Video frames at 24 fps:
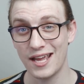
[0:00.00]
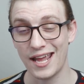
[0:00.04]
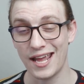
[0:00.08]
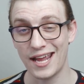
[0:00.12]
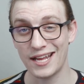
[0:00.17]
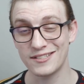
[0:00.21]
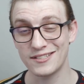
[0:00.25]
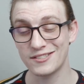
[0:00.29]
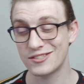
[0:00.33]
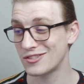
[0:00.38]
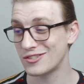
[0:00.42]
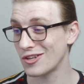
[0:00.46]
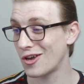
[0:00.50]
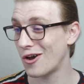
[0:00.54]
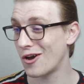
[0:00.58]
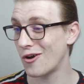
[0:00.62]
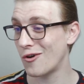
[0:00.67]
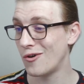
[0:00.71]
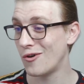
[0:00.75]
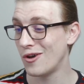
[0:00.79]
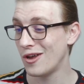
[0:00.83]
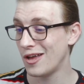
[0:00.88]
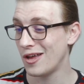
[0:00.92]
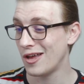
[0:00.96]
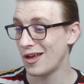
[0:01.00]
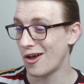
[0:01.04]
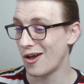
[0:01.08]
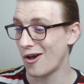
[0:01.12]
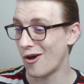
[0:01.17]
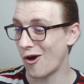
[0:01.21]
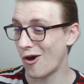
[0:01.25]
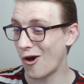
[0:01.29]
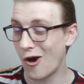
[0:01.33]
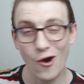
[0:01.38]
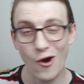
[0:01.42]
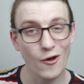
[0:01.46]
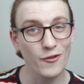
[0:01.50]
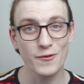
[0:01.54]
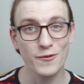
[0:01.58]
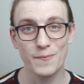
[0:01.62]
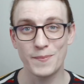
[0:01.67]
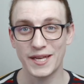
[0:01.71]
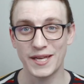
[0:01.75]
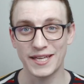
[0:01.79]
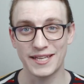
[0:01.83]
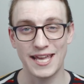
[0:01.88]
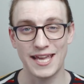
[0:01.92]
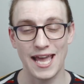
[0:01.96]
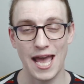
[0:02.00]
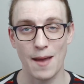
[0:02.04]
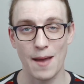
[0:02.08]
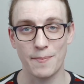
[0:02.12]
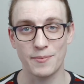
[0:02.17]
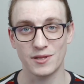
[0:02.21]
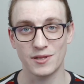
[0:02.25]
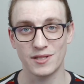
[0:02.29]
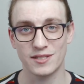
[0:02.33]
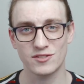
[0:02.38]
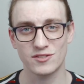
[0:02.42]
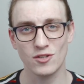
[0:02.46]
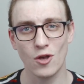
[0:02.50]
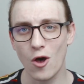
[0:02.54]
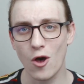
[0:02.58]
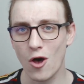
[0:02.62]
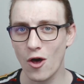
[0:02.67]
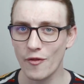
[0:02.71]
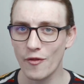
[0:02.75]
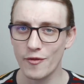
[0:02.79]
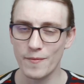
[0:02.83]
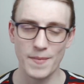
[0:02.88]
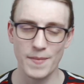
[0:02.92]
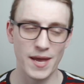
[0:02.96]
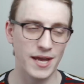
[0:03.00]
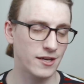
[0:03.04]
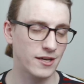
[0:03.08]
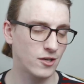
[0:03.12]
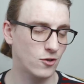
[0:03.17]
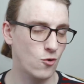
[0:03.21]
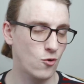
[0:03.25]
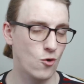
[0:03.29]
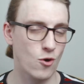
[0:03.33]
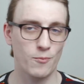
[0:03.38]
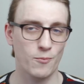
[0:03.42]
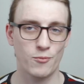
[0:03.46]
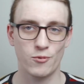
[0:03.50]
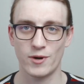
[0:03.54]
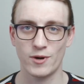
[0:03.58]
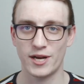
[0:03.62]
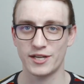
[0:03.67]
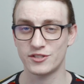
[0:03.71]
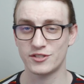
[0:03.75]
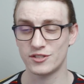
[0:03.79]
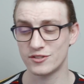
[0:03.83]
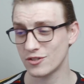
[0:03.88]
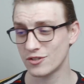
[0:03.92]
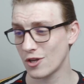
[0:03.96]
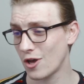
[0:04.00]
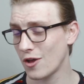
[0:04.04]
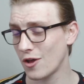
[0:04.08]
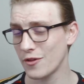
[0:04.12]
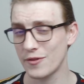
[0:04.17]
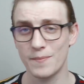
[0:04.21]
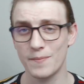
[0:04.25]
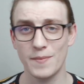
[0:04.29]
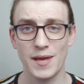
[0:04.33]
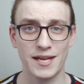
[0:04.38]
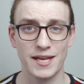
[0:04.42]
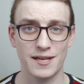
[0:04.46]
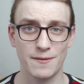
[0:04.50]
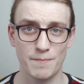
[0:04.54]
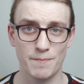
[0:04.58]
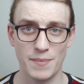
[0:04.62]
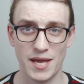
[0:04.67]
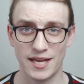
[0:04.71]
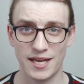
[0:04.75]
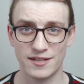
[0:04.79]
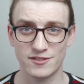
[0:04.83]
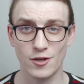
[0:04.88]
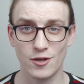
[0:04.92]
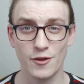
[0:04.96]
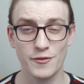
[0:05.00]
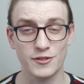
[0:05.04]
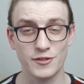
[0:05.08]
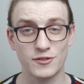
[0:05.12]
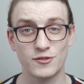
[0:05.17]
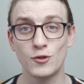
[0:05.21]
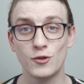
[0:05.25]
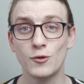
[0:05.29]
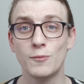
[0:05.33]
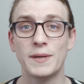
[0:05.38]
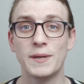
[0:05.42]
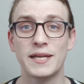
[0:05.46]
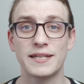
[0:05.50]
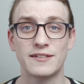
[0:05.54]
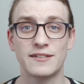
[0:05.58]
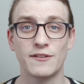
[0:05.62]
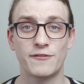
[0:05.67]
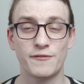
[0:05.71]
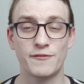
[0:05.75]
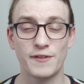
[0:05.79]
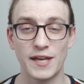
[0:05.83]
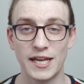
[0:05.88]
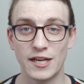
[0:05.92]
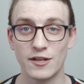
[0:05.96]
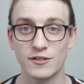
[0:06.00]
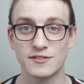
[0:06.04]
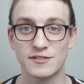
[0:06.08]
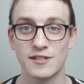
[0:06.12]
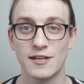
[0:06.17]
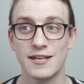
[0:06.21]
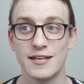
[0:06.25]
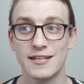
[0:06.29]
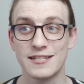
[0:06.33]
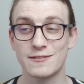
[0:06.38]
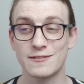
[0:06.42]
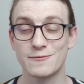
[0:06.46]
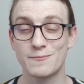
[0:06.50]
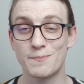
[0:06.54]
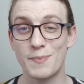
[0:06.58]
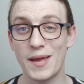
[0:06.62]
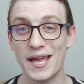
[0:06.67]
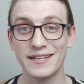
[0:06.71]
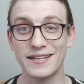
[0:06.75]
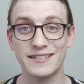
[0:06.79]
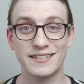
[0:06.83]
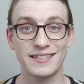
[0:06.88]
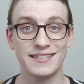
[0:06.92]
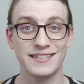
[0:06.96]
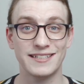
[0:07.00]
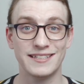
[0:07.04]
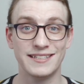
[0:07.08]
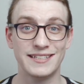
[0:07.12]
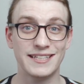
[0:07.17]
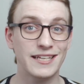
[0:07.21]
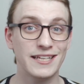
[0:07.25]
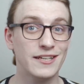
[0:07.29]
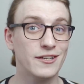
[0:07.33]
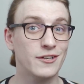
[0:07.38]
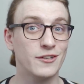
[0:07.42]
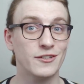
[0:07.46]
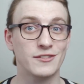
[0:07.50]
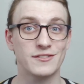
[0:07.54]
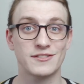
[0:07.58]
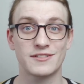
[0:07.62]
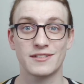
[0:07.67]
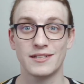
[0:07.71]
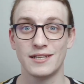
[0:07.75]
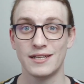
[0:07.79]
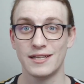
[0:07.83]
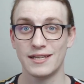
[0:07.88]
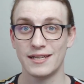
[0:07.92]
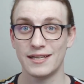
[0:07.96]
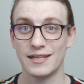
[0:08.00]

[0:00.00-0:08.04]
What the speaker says: And so all the big capitalists, all the mega corporations, all the mega banks, all the too big to fails spent years,